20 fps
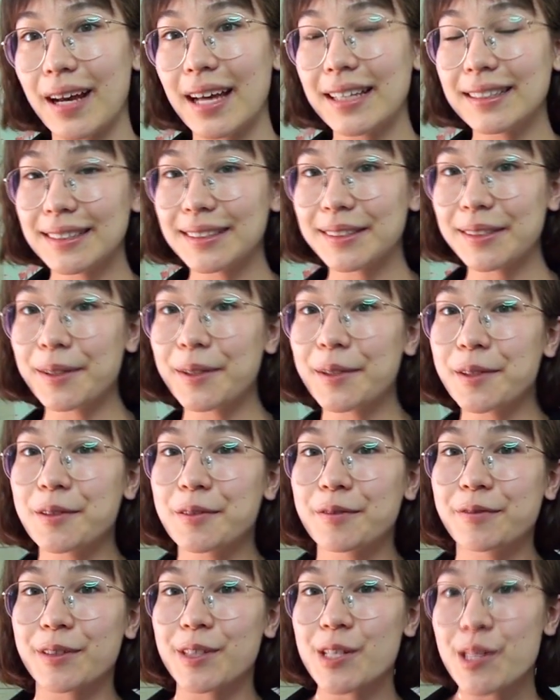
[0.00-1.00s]
And so
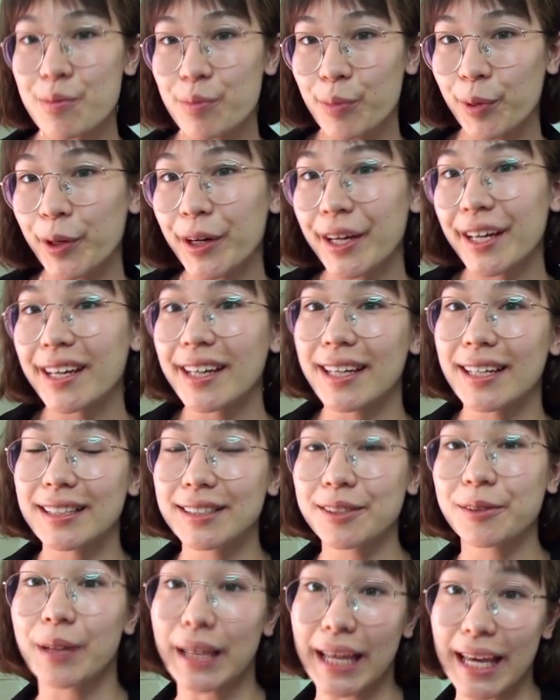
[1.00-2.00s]
for the boy, it's
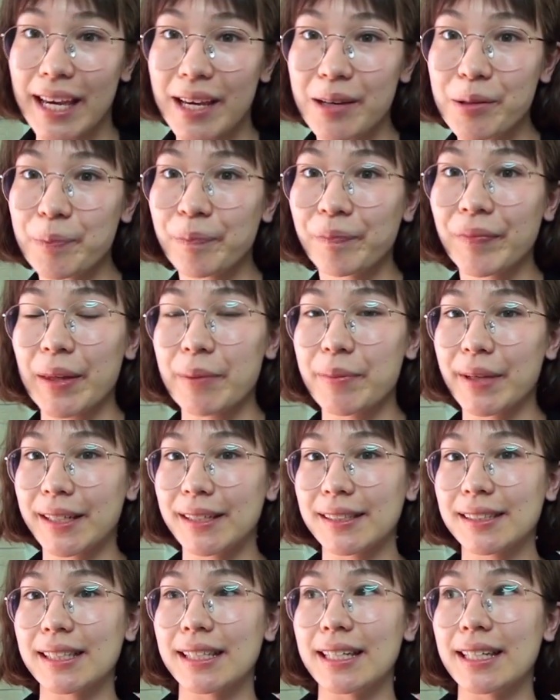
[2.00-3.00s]
okay
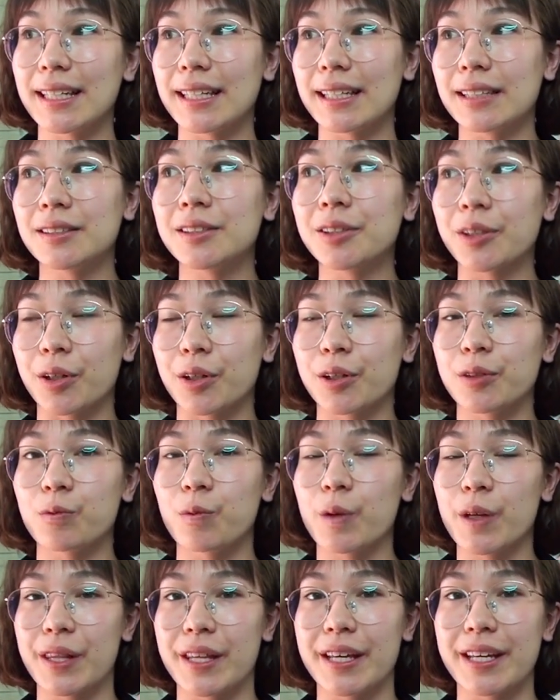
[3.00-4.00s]
because he can turn
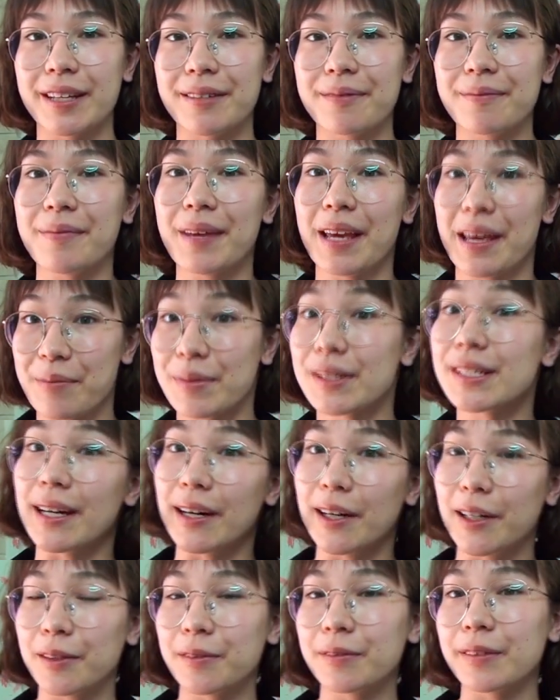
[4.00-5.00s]
within
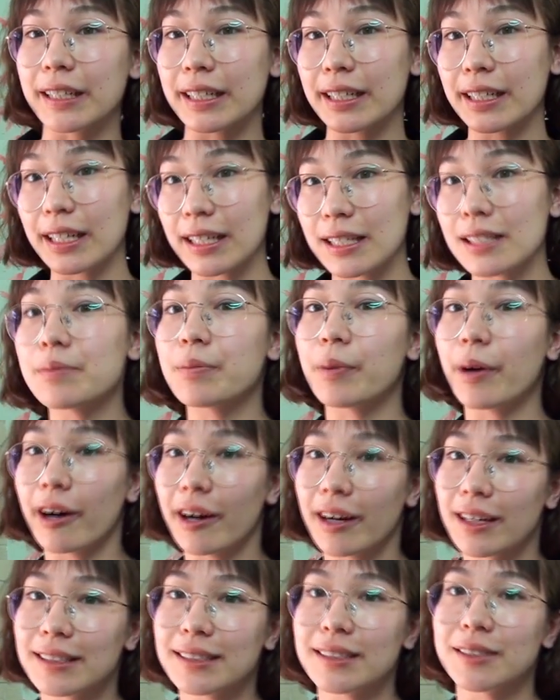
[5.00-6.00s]
himself, like his
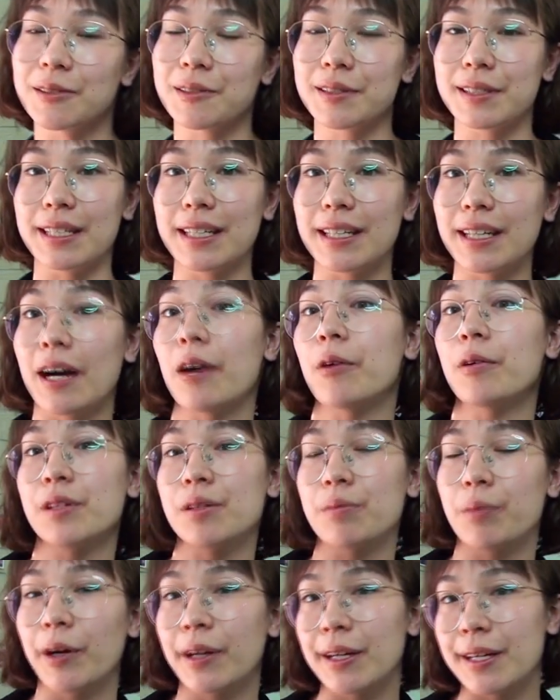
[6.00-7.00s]
parts, to see how his
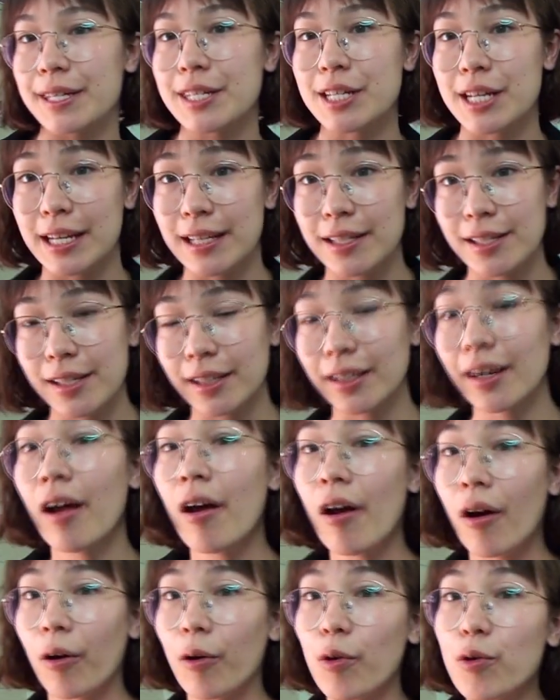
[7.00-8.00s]
body is changing,
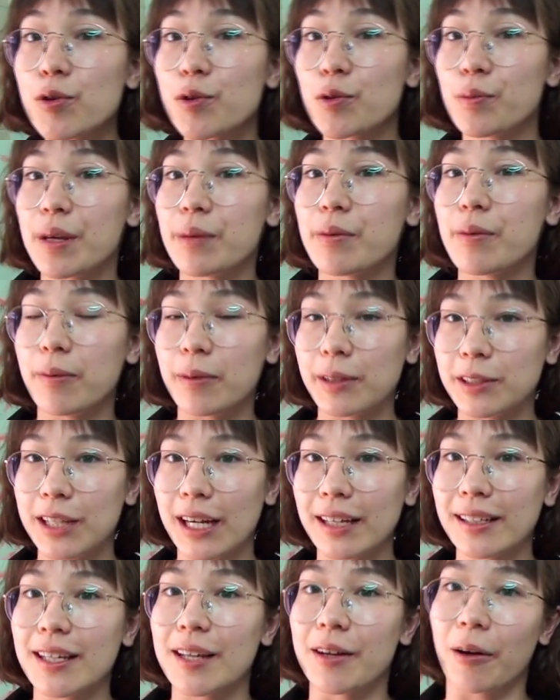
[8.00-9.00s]
also maybe
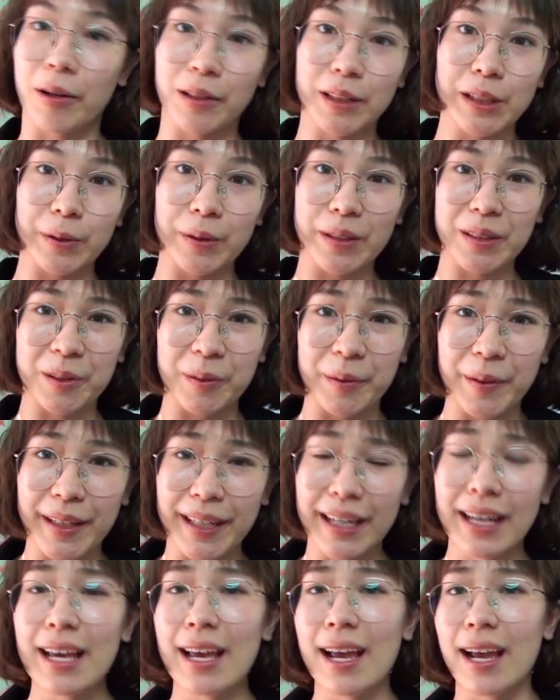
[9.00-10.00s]
project it onto a toy.
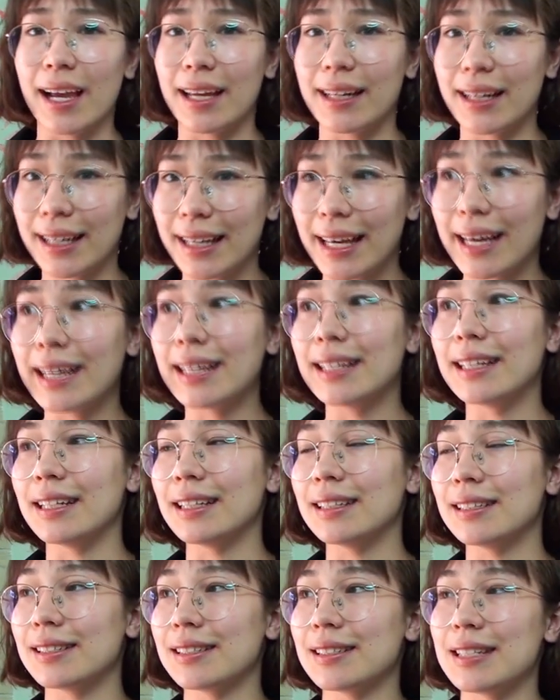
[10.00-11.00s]
And again,
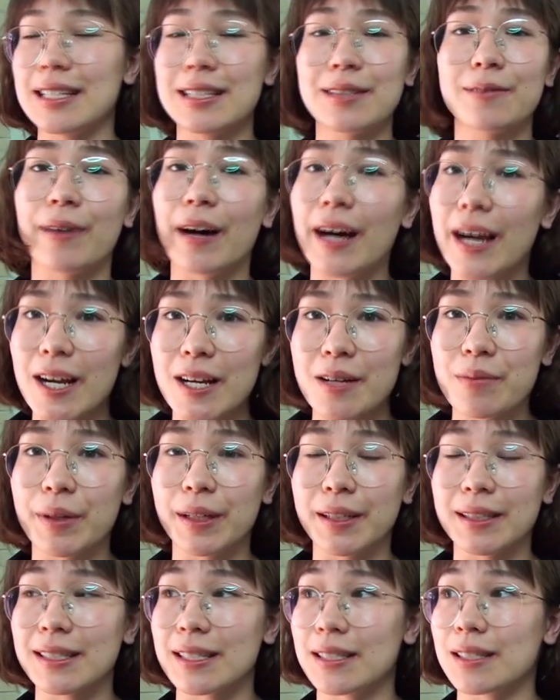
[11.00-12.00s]
it's fine
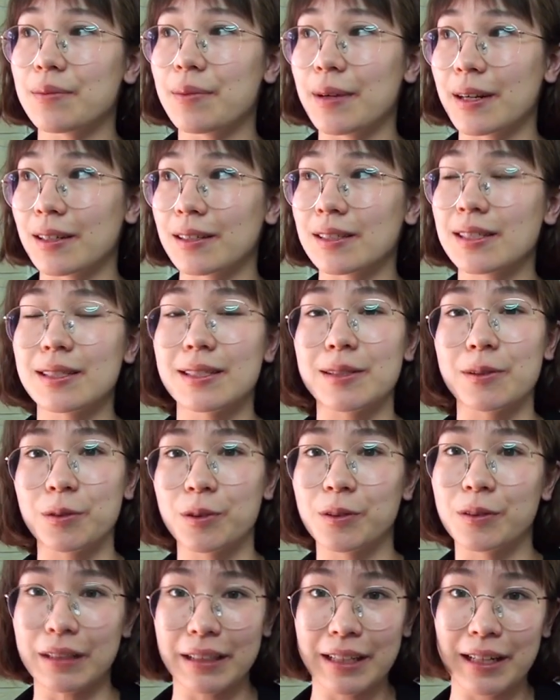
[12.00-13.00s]
because his parents still
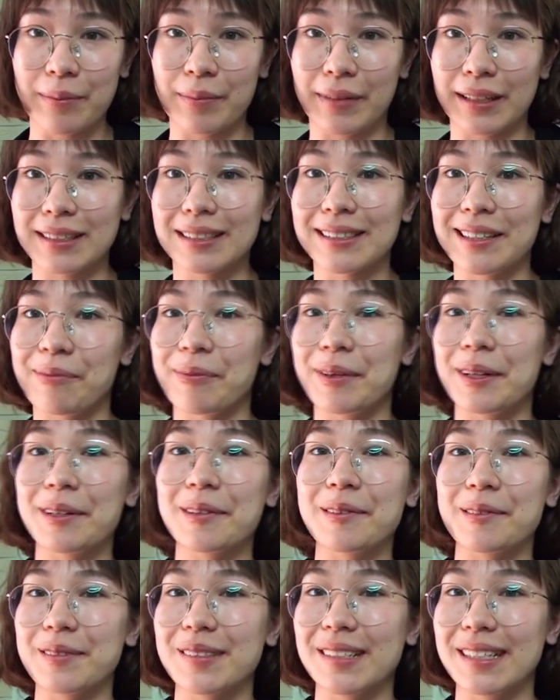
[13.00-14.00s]
treat him as someone
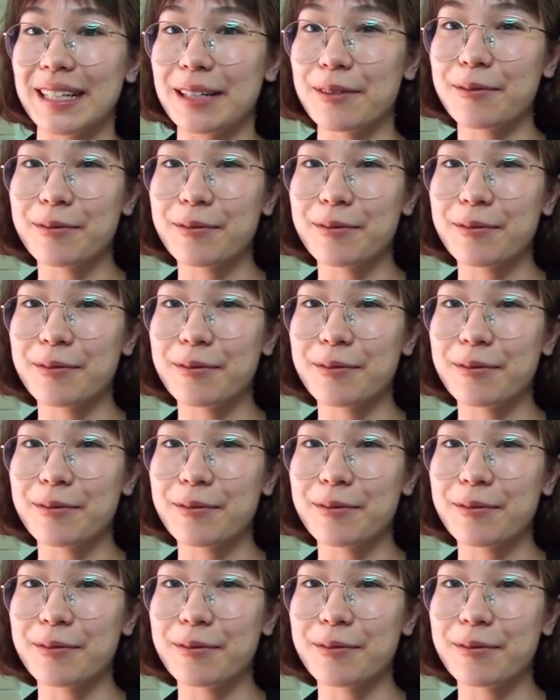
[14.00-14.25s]
who's like